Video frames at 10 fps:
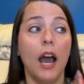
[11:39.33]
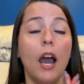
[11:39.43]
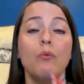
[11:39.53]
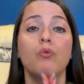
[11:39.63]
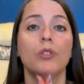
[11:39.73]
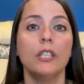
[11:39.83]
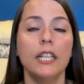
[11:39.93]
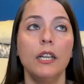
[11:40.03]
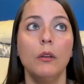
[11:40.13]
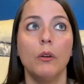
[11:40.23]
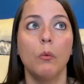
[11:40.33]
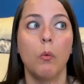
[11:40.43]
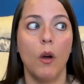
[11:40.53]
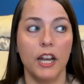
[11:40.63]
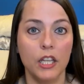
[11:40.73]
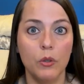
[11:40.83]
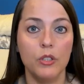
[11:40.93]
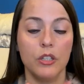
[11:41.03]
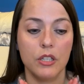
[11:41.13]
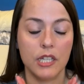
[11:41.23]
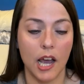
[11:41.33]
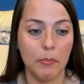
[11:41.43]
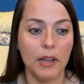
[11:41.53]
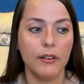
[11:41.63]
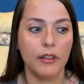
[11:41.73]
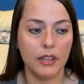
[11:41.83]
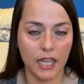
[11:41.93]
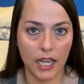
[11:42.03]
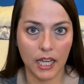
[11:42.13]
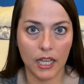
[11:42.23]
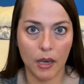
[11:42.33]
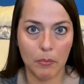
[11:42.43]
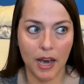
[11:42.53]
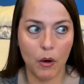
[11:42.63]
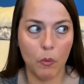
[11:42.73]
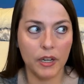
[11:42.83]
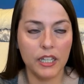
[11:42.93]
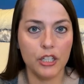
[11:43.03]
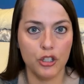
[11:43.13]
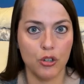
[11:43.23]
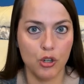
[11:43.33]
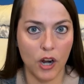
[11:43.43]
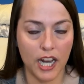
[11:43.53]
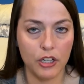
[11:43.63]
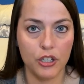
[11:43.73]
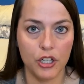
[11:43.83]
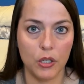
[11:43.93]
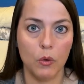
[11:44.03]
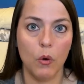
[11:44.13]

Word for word: I really want you to stop and think about what it is you're trying to do.